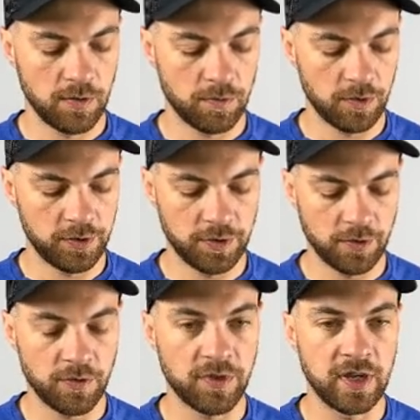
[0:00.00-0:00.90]
we'll
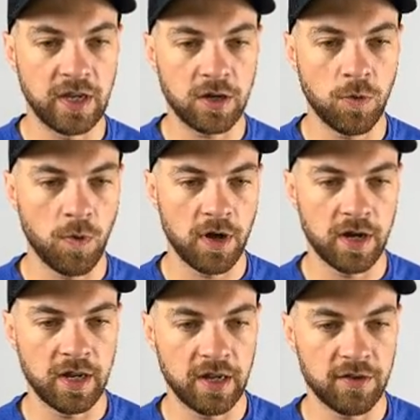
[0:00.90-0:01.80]
do the
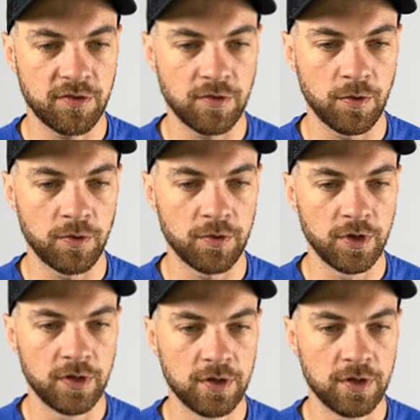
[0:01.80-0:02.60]
quantity sold.